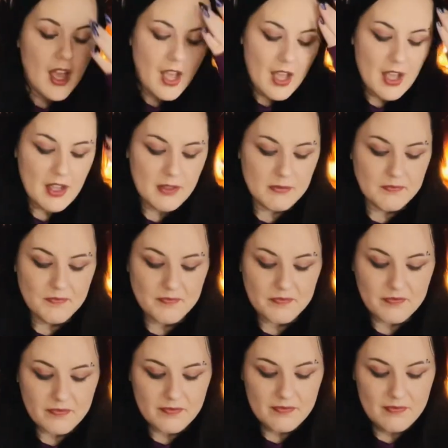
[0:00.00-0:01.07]

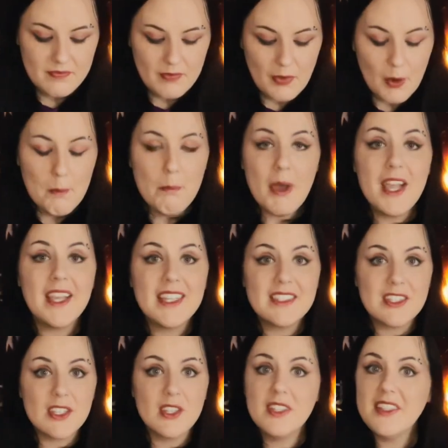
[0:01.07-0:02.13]
But it's
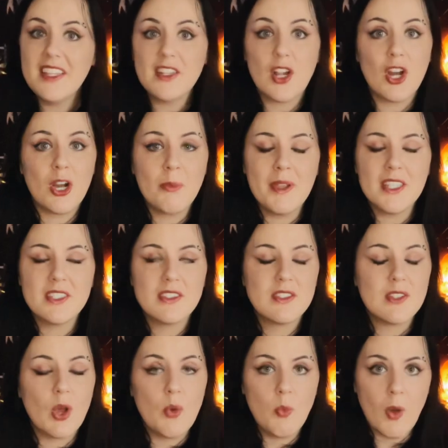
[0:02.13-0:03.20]
a good thing. The hermit is
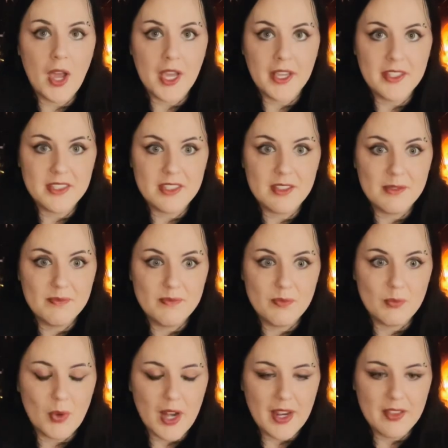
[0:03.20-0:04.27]
so wise,
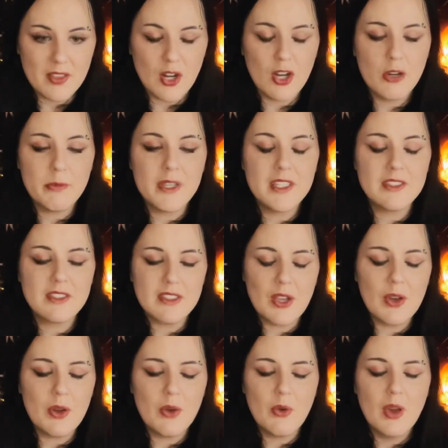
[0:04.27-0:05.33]
right? The hermit is
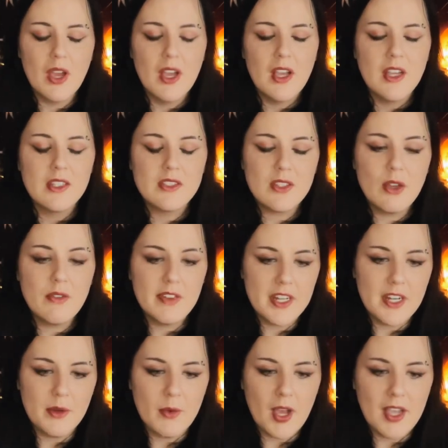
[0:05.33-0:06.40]
so, so
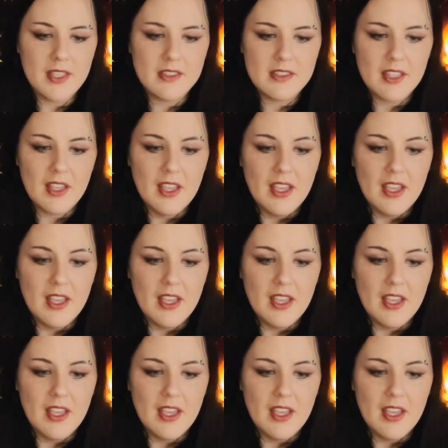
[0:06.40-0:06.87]
very wise.